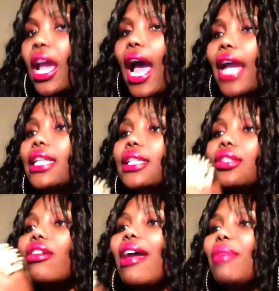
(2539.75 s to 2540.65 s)
I
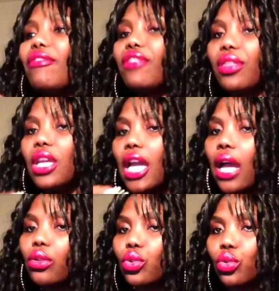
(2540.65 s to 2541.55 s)
describe everything,
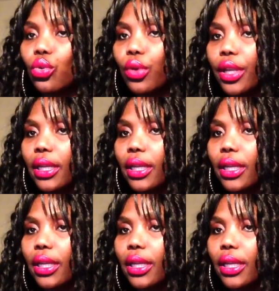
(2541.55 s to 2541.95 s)
how to do it.